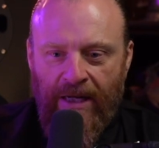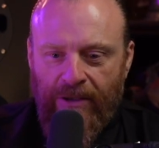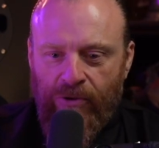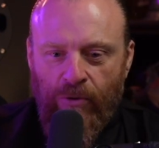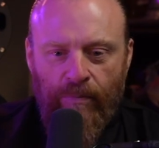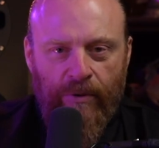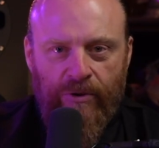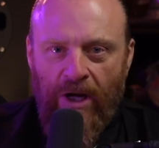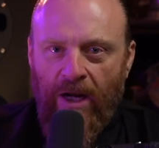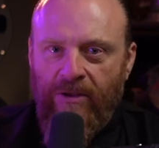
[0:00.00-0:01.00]
a
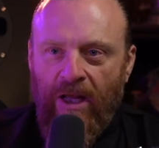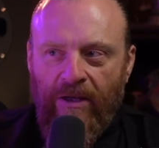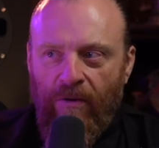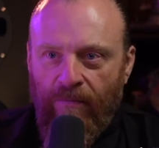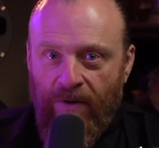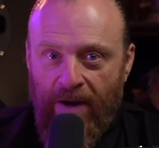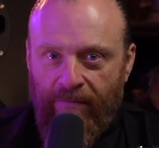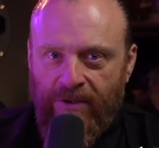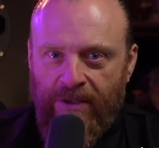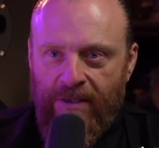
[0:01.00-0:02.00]
supercharge like you've
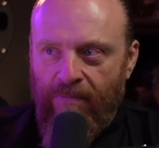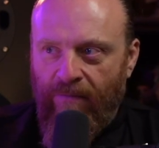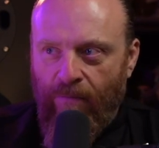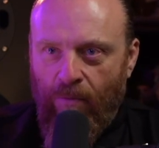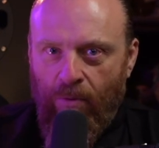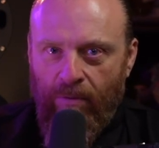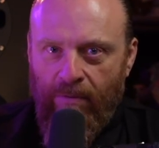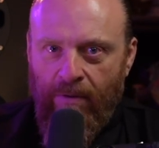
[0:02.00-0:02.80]
never seen before